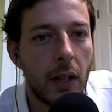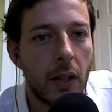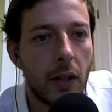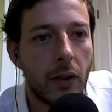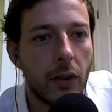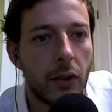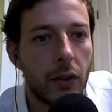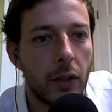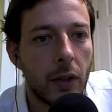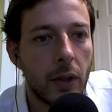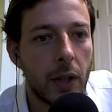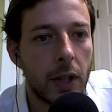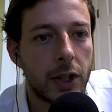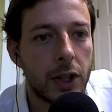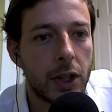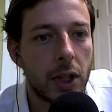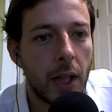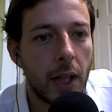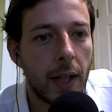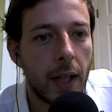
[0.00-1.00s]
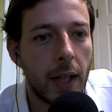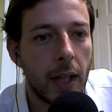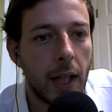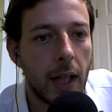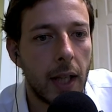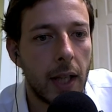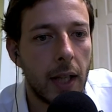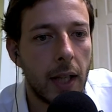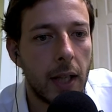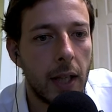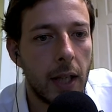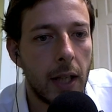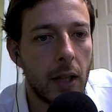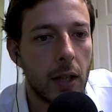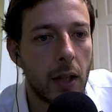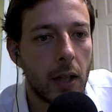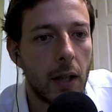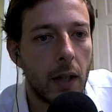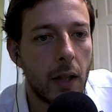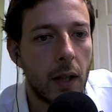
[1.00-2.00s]
So let's try that again.
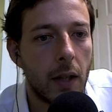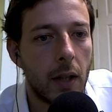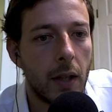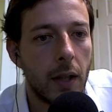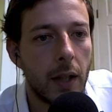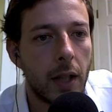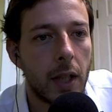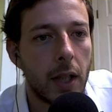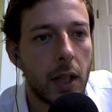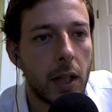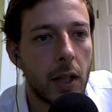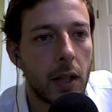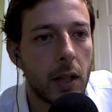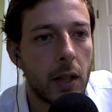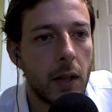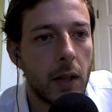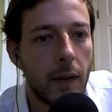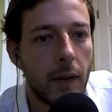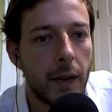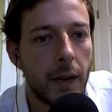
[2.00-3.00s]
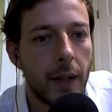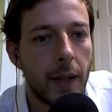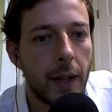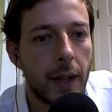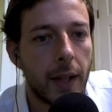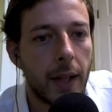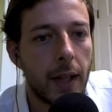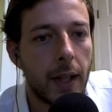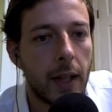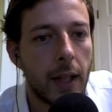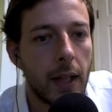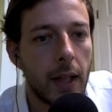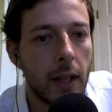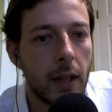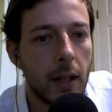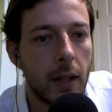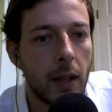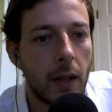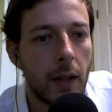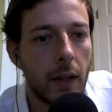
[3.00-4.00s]
Here, here,
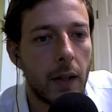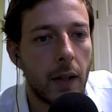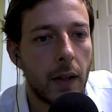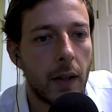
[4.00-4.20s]
here,